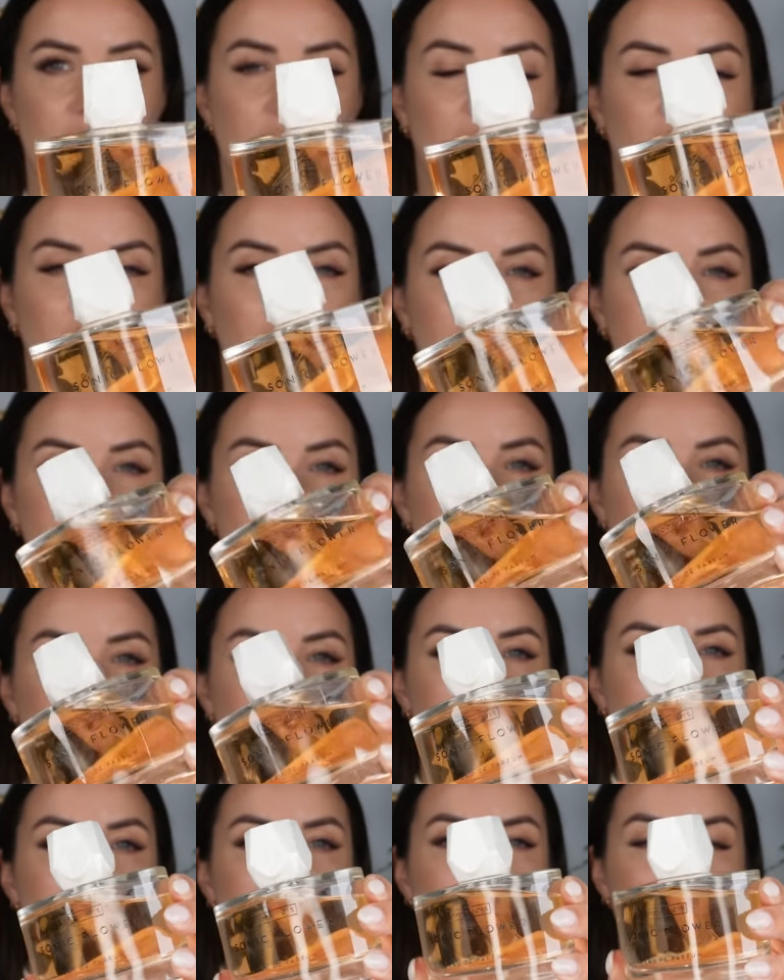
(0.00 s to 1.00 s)
I like the
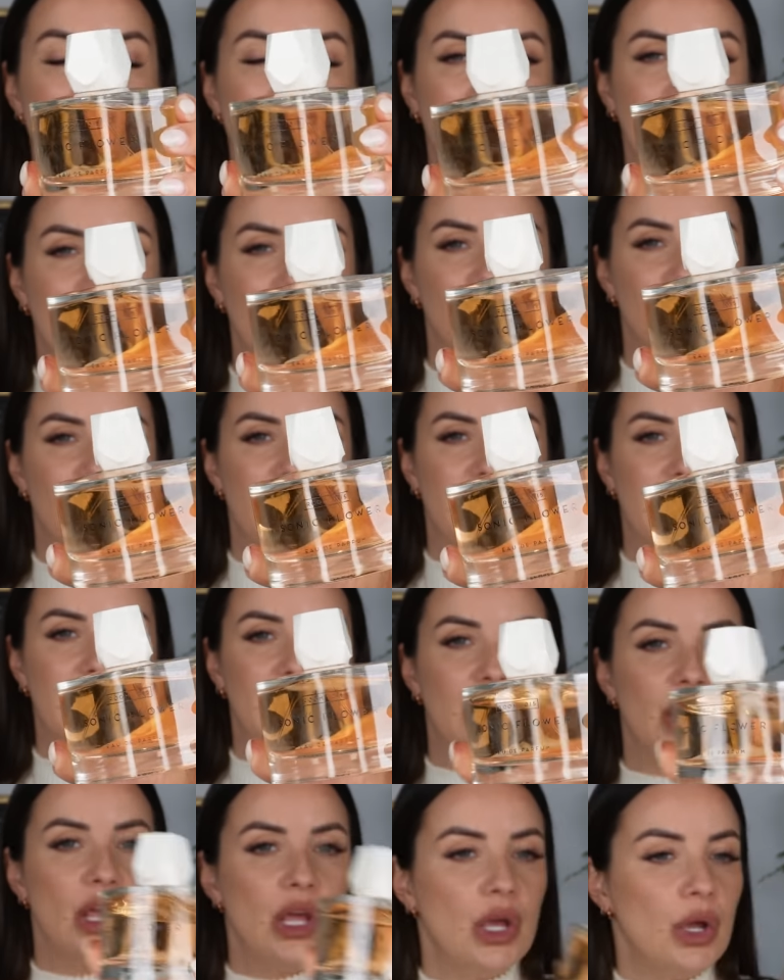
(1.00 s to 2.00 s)
clear
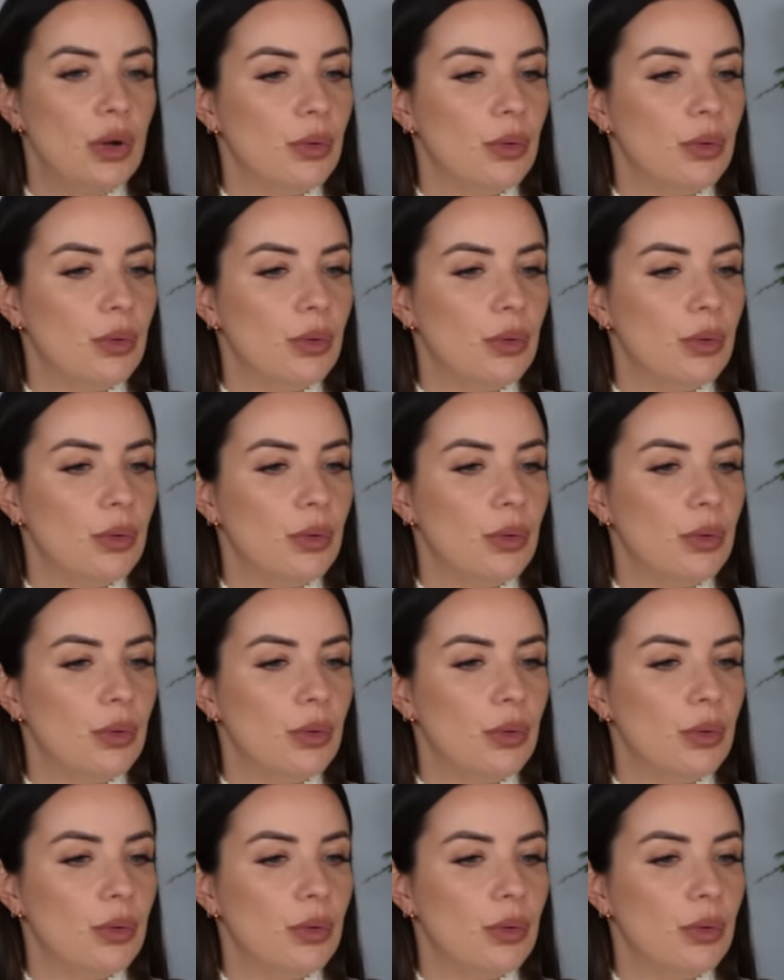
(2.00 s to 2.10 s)
packaging